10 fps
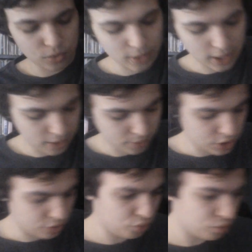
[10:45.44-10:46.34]
to it here,
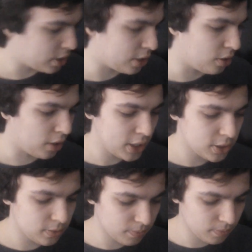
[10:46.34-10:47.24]
which is really
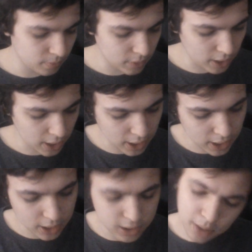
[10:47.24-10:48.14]
nice. And
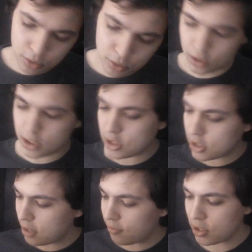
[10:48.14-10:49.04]
then, yep, got an inner
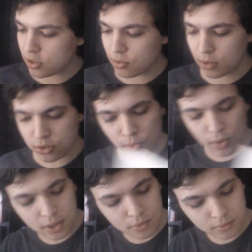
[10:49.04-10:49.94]
sleeve in this one as
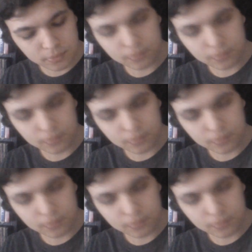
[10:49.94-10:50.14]
well.